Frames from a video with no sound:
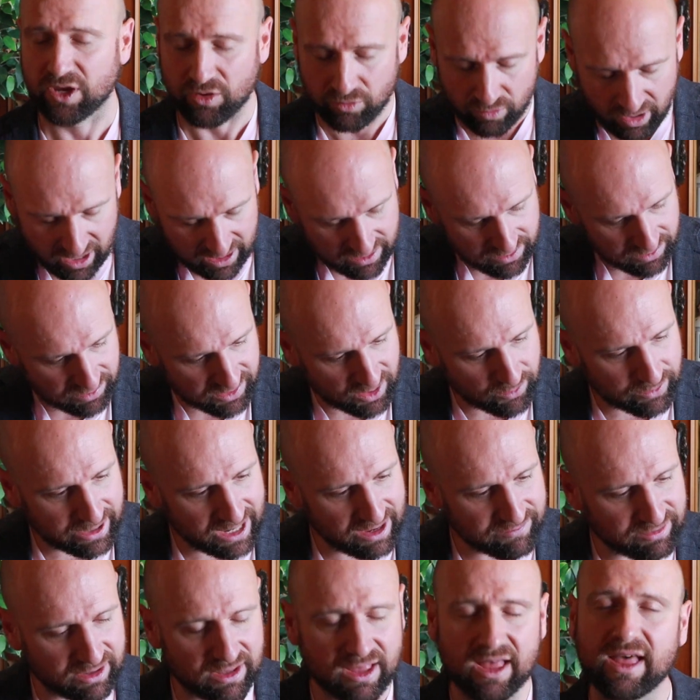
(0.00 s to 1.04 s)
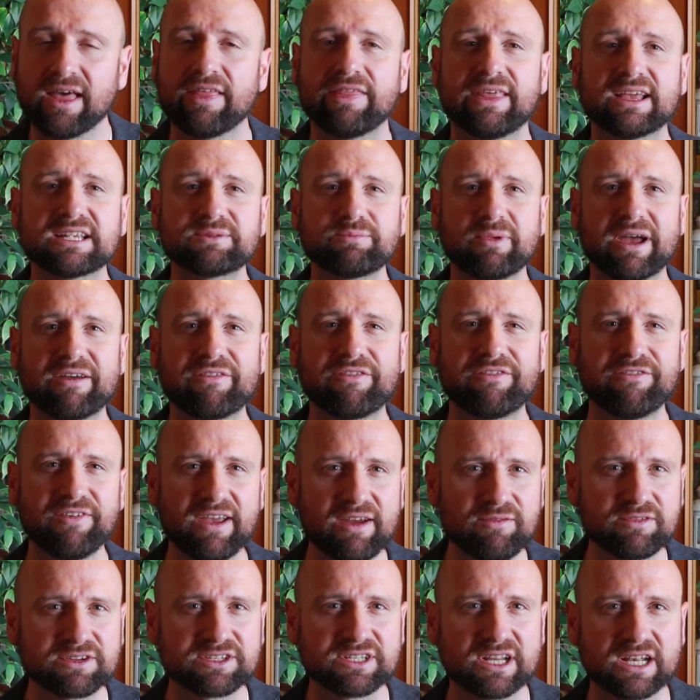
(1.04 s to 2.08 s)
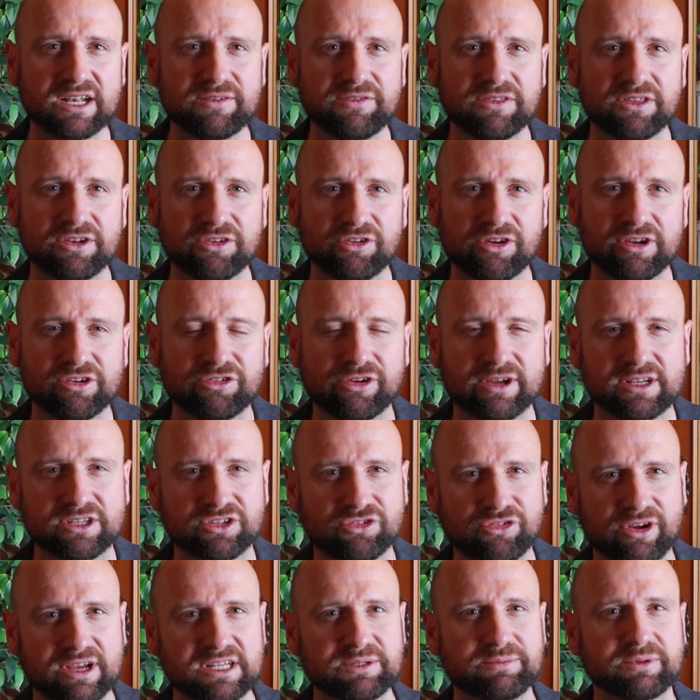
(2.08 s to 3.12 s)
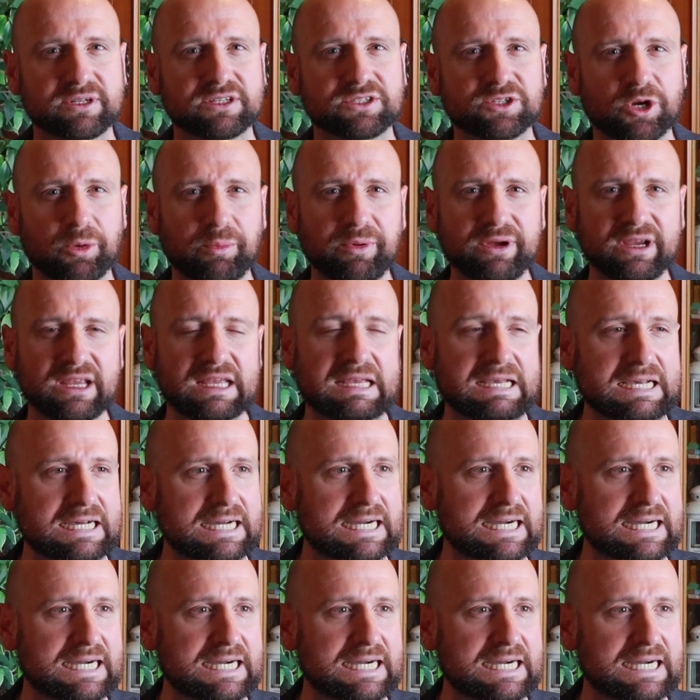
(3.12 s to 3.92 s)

Right, there we have it. That's my favorite study for the neurotransmitter topic.